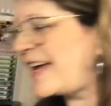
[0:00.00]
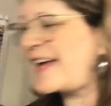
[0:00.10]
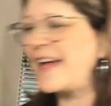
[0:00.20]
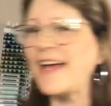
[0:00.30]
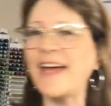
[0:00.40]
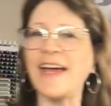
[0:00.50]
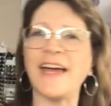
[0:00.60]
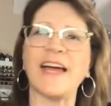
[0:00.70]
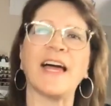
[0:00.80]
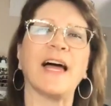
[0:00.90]

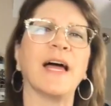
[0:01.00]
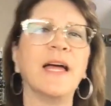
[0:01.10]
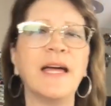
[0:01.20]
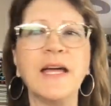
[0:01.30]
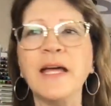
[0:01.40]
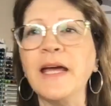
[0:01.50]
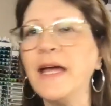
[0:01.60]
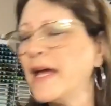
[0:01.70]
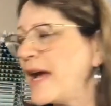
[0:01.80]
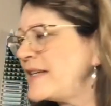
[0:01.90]
Ah!
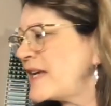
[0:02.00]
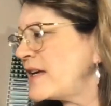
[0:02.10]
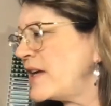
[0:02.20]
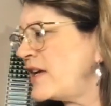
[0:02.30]
I tell you,